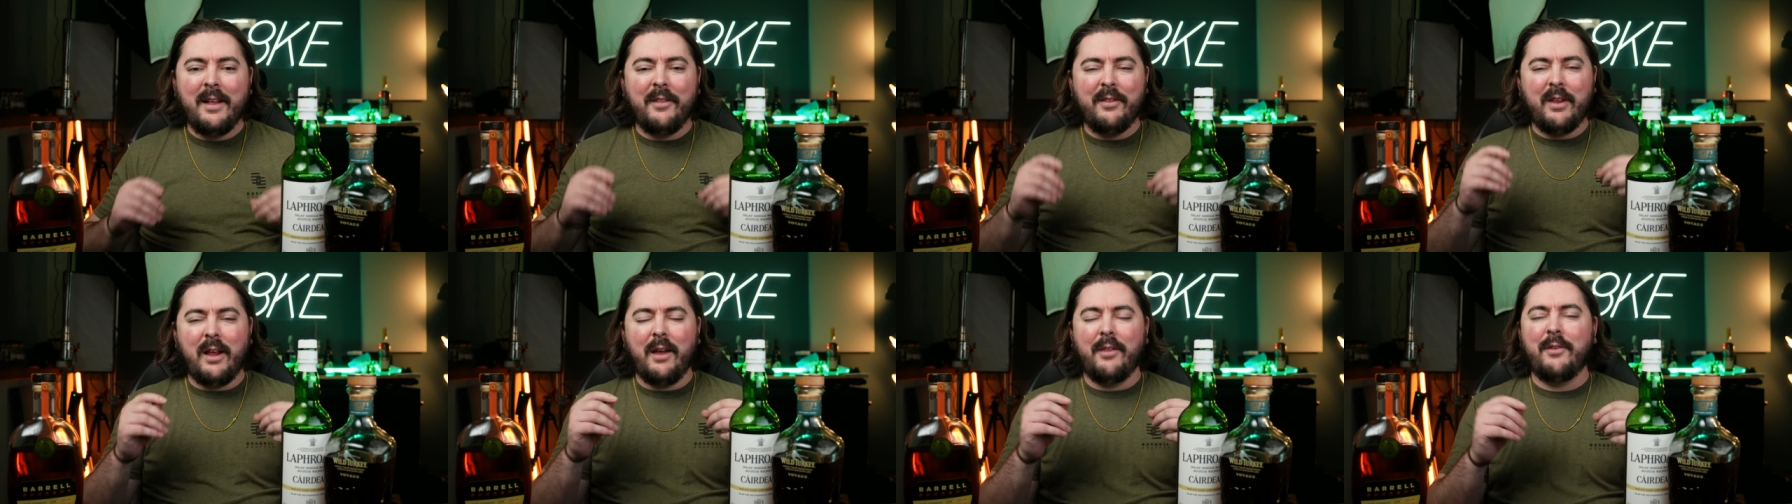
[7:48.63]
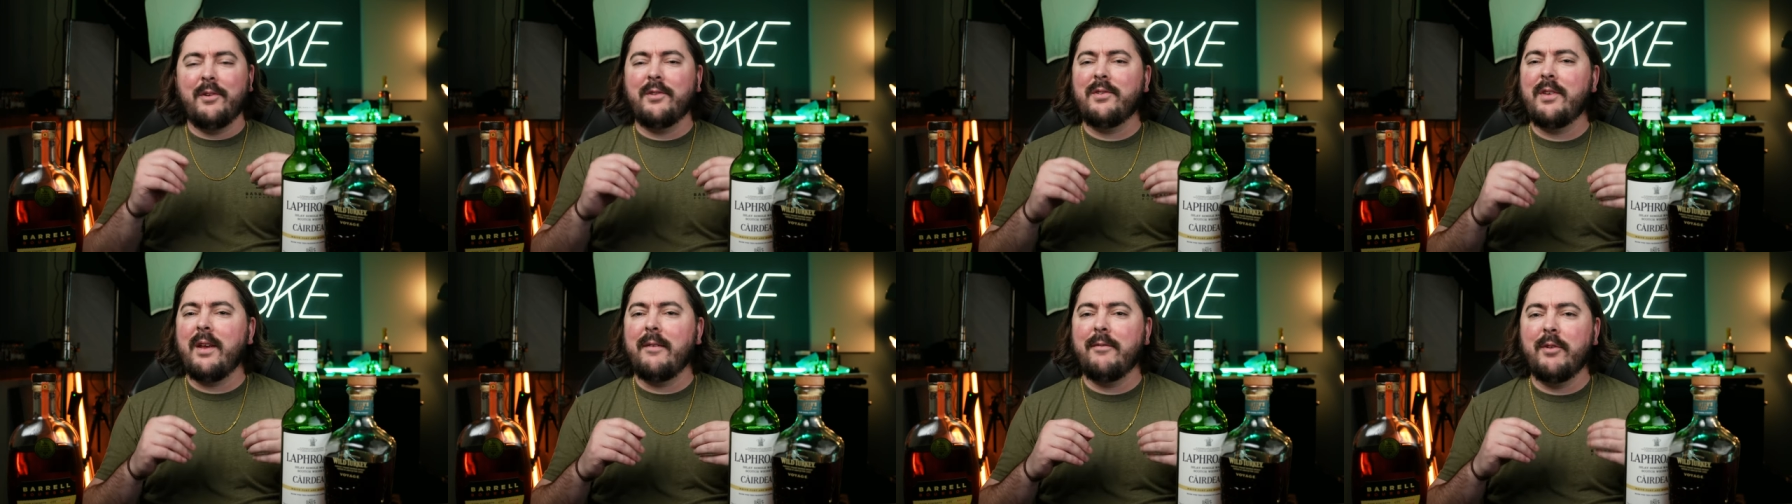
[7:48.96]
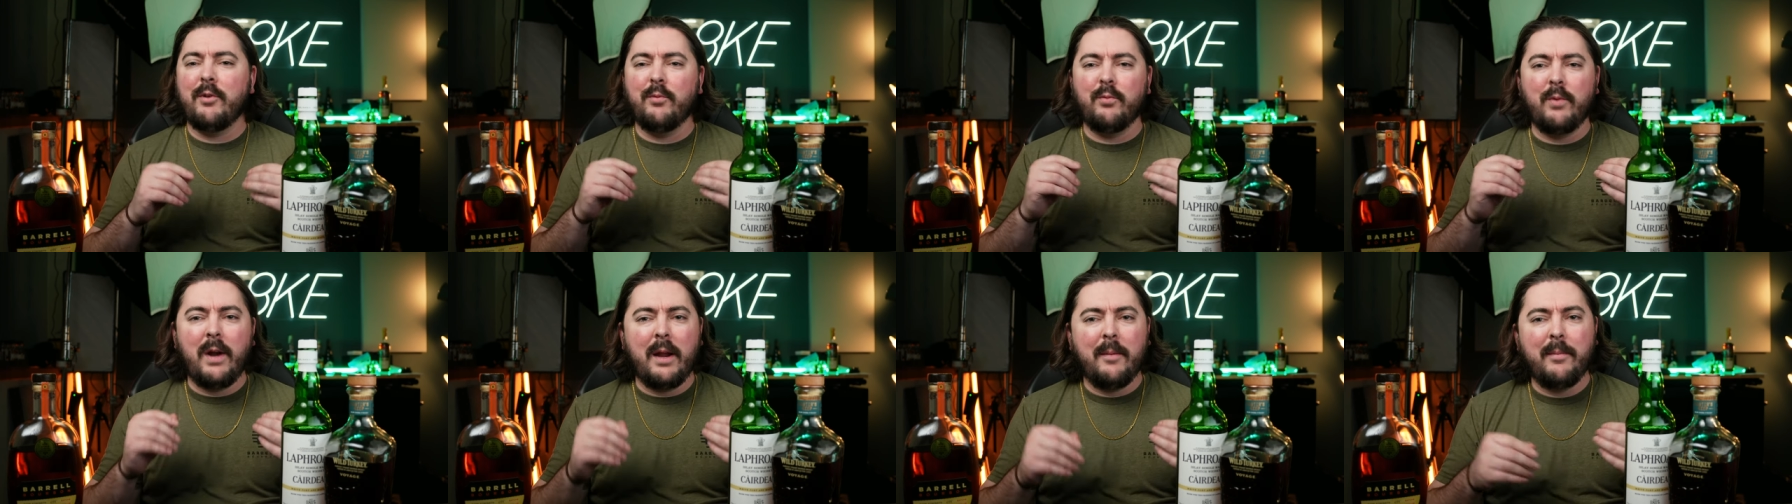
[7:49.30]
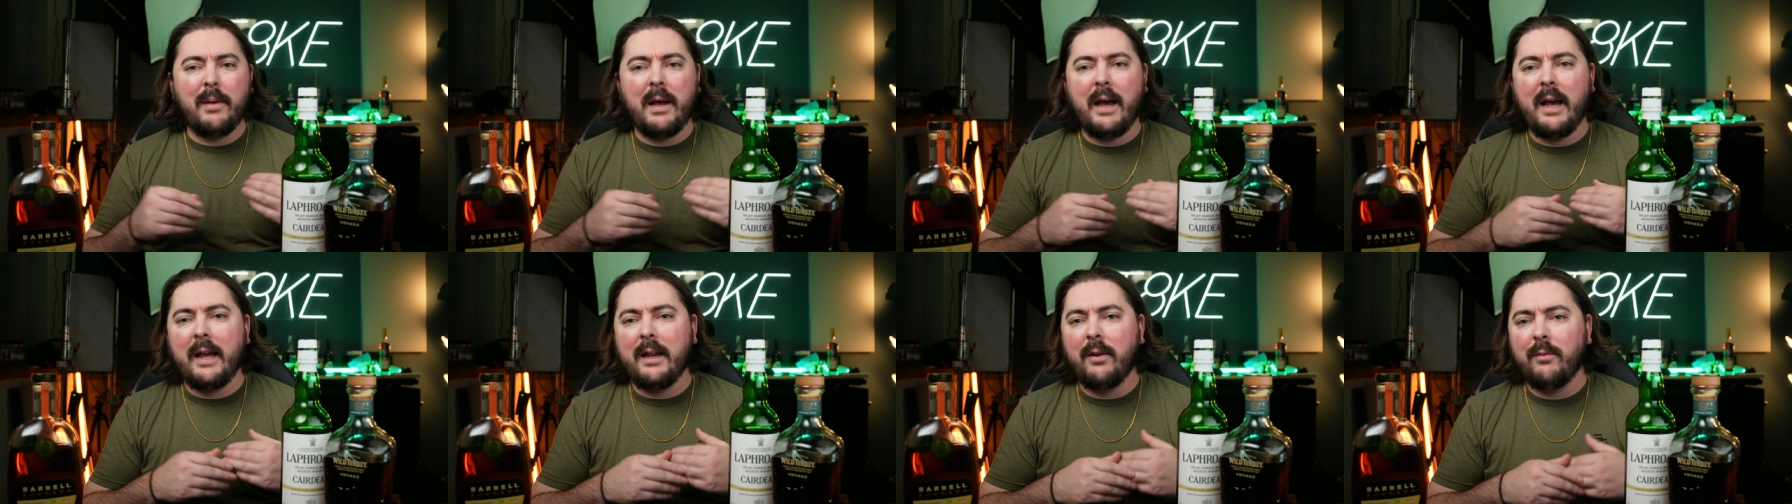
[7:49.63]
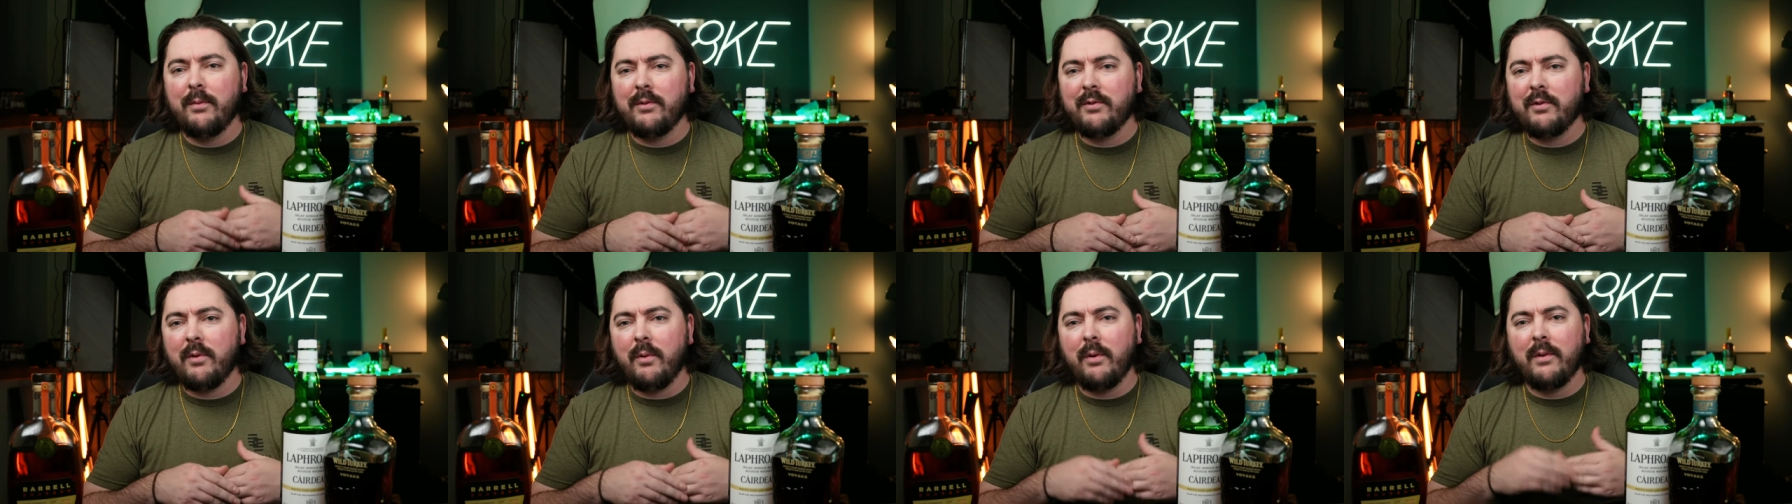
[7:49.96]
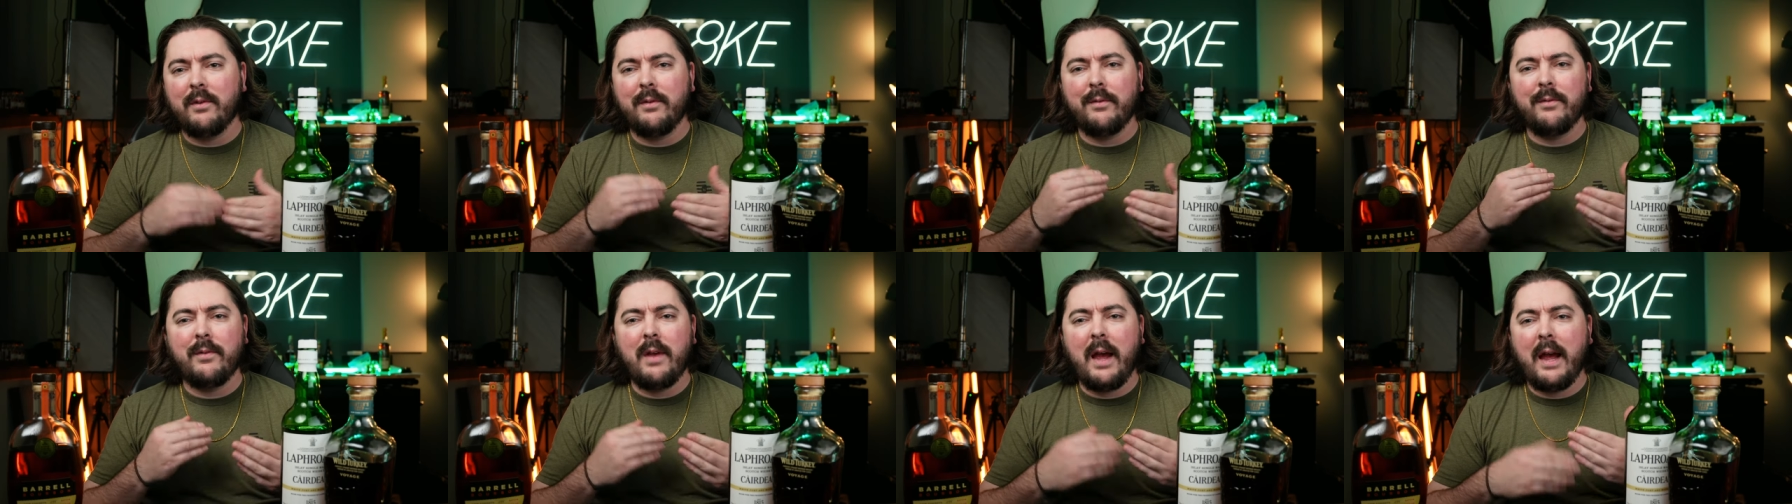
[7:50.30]
The other seven right behind it with
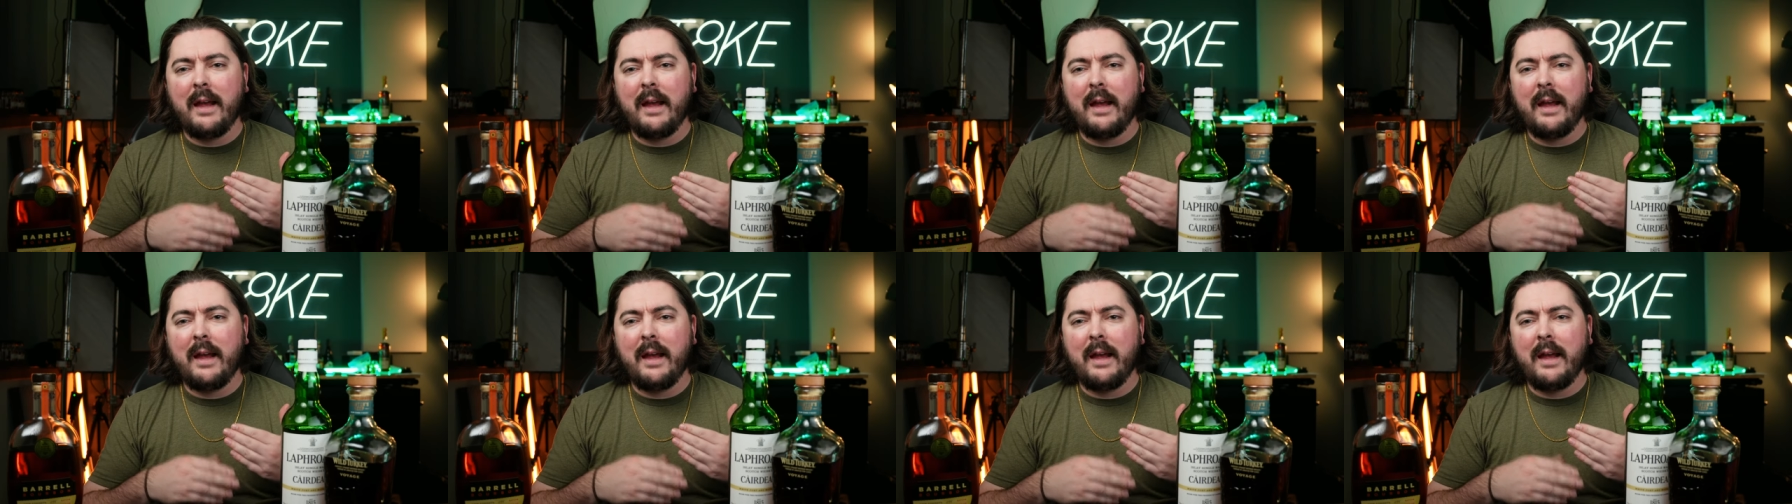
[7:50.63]
scores of